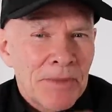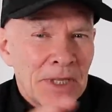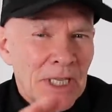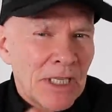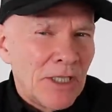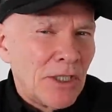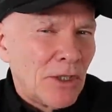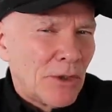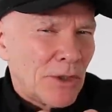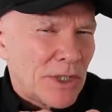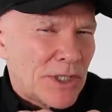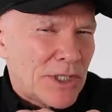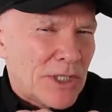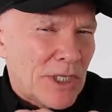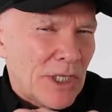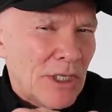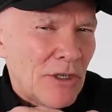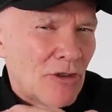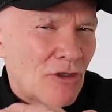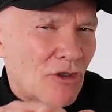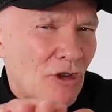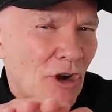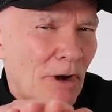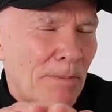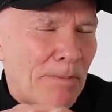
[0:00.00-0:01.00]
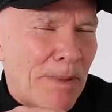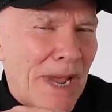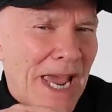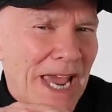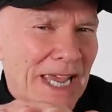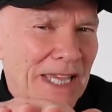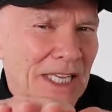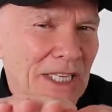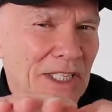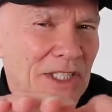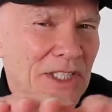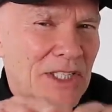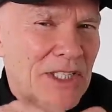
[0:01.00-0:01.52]
Lewis didn't drop
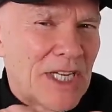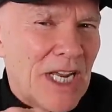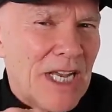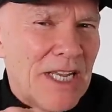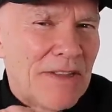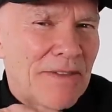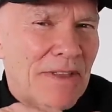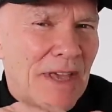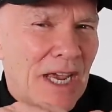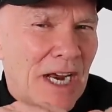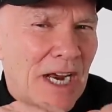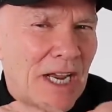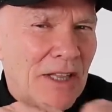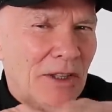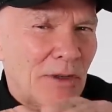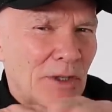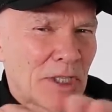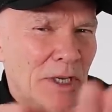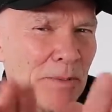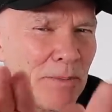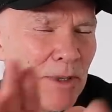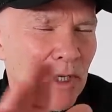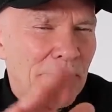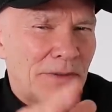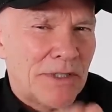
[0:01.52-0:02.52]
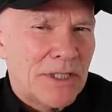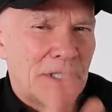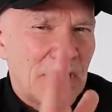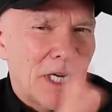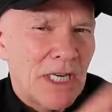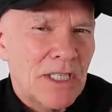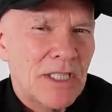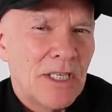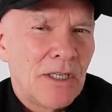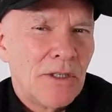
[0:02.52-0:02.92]
back. He stayed there, and there was a bit of a touch.